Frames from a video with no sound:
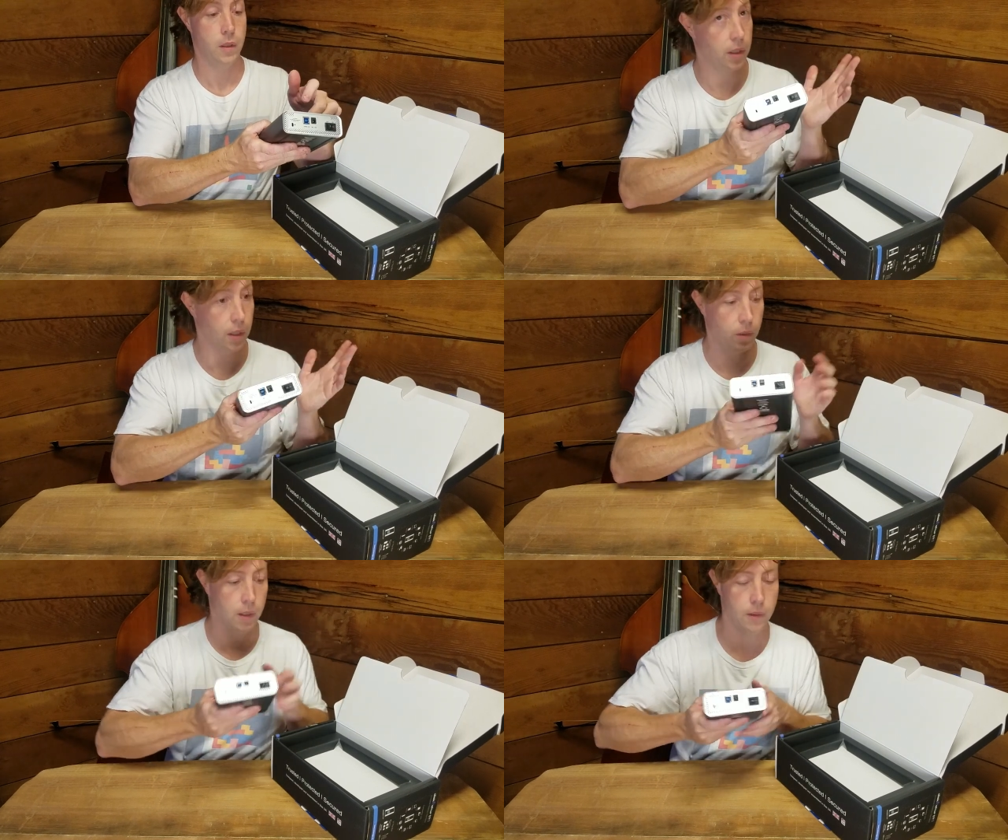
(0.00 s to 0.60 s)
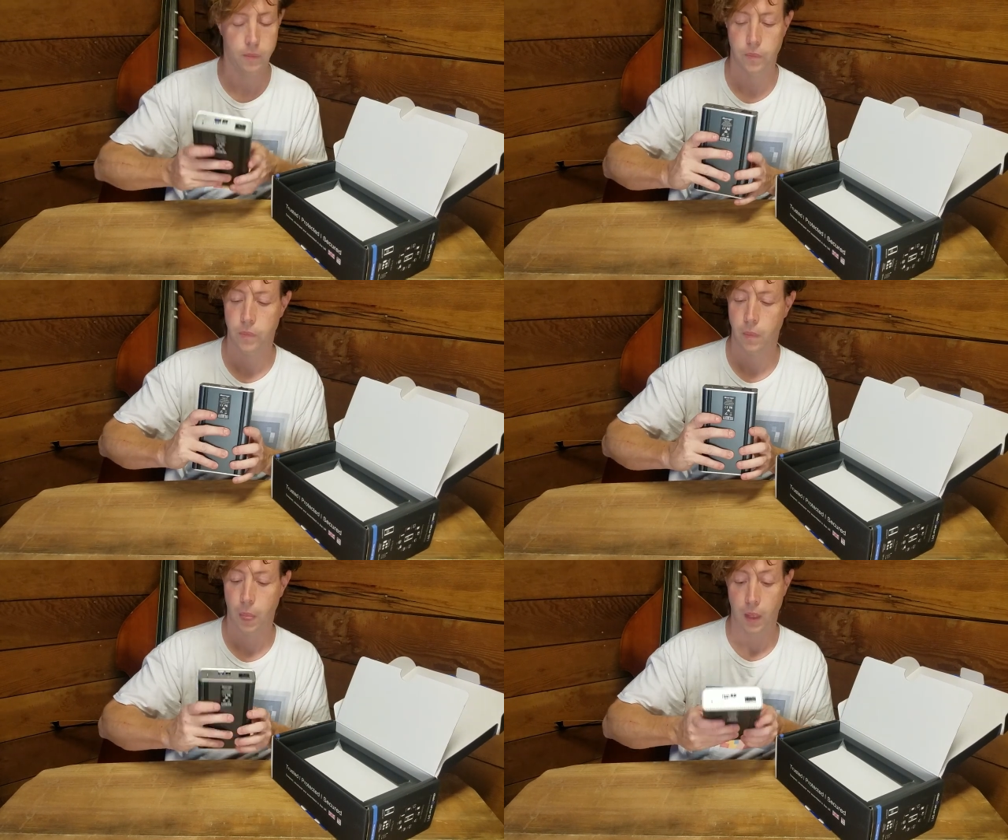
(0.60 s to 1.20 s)
But anyway,
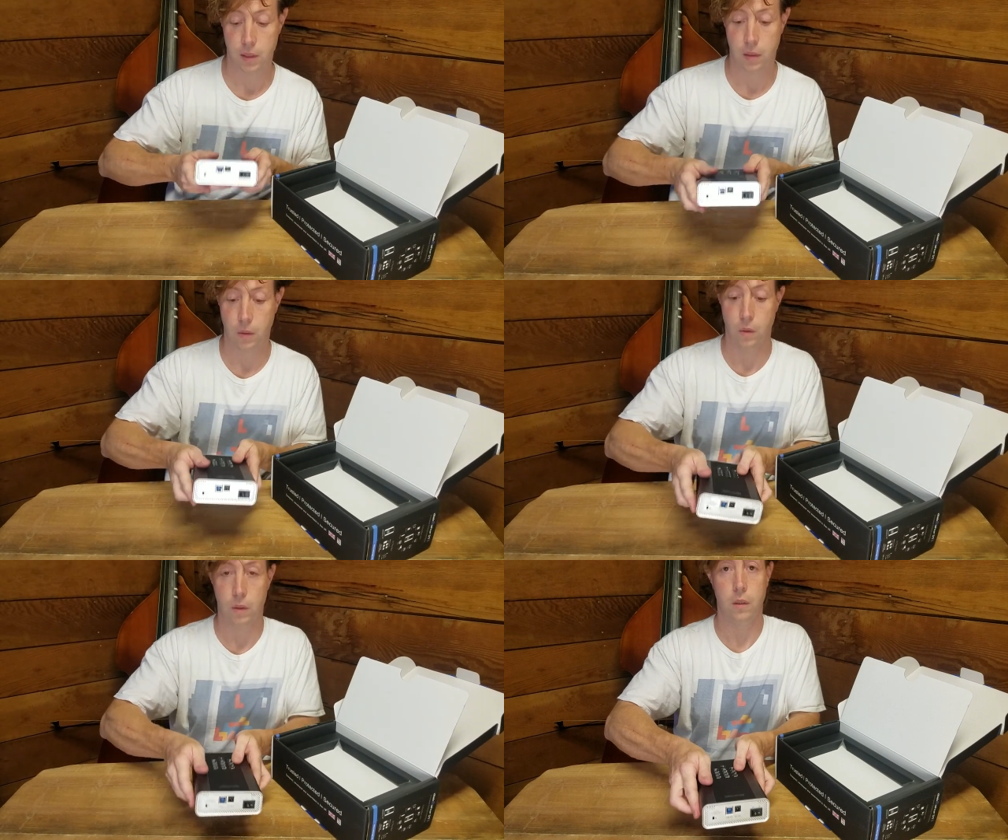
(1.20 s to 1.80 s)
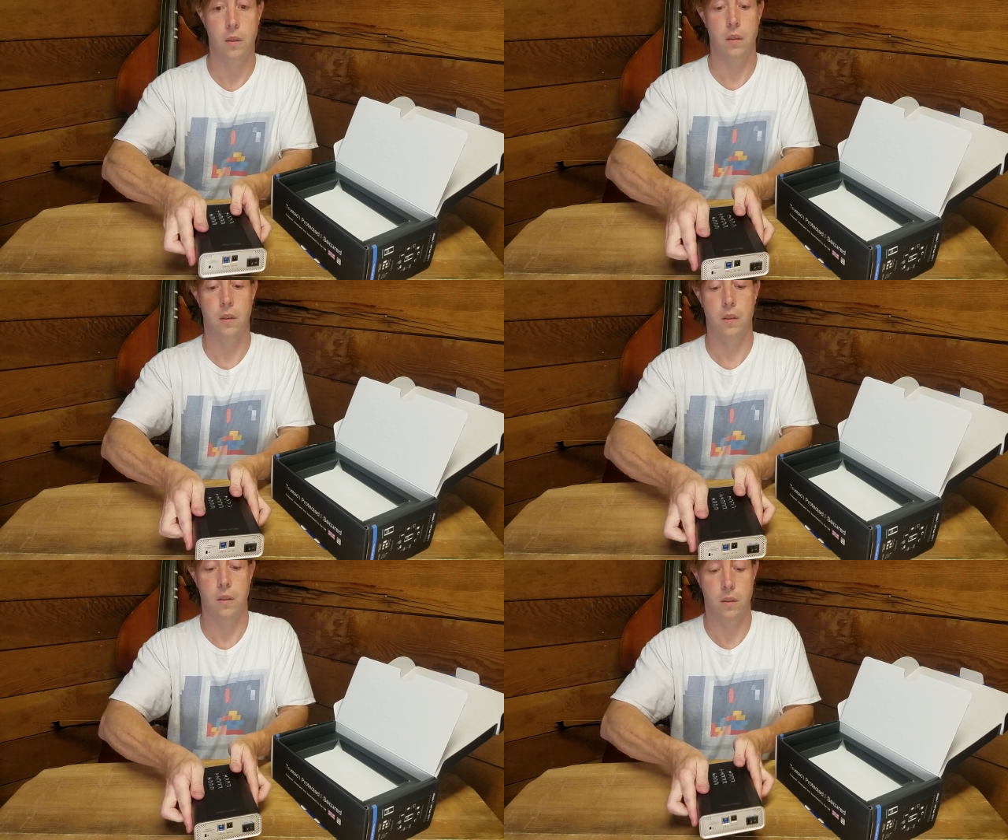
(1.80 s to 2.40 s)
so
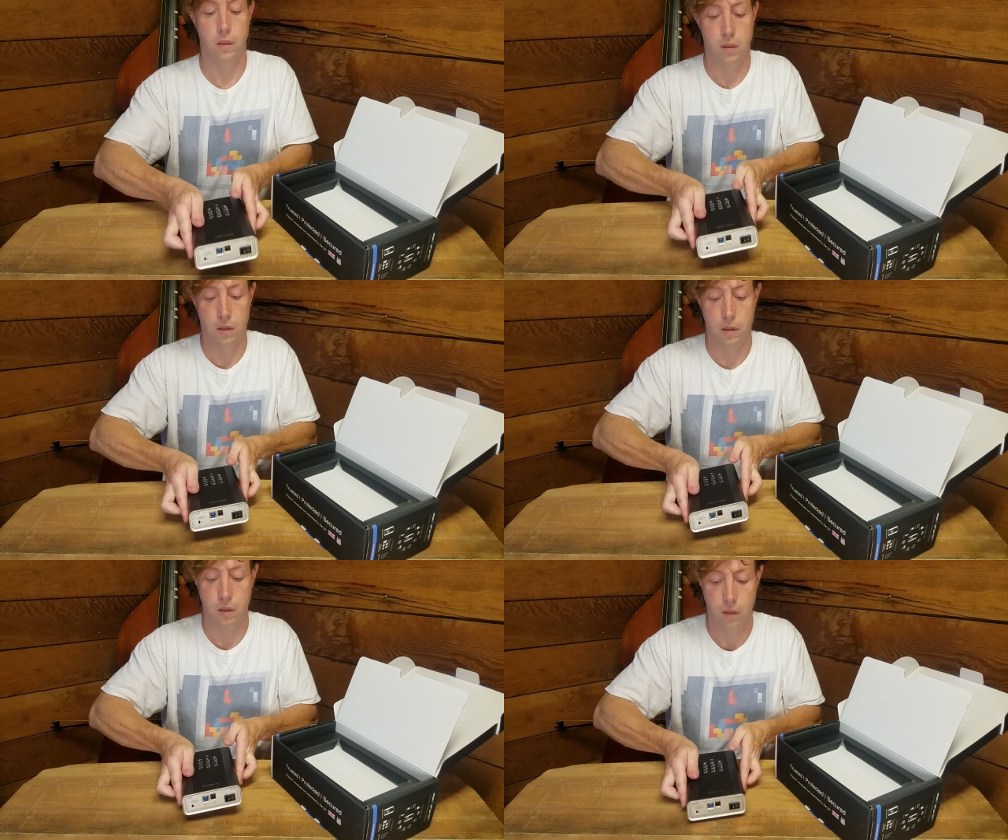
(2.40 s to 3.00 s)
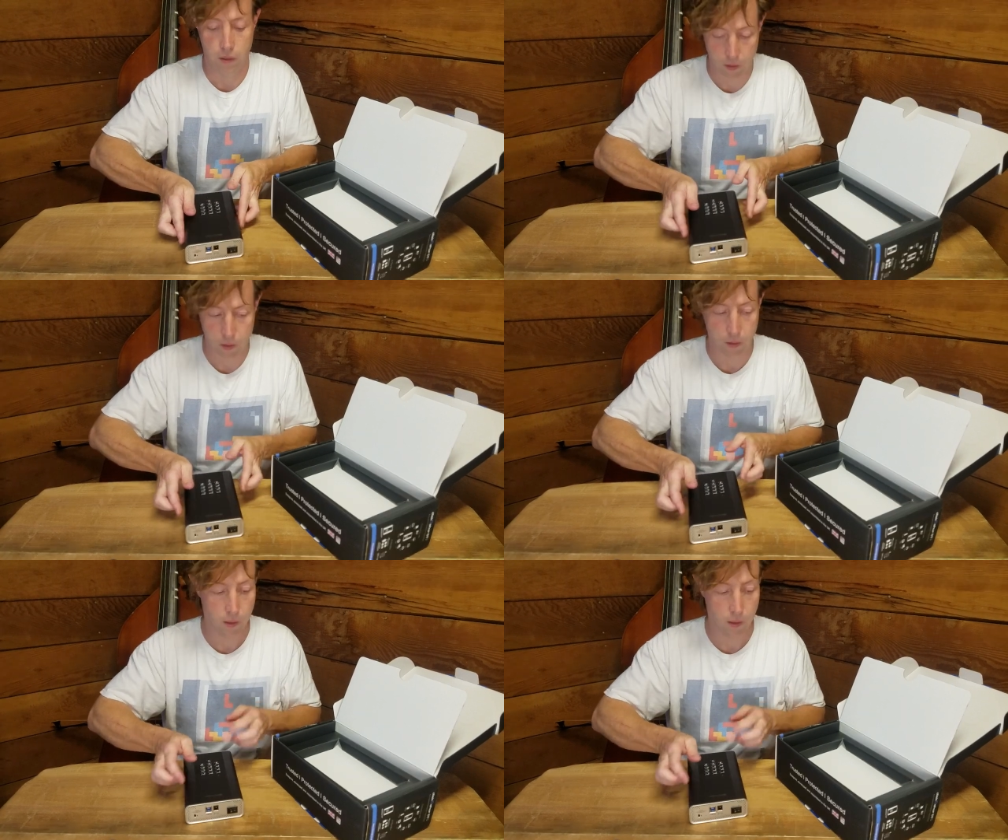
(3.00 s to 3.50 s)
what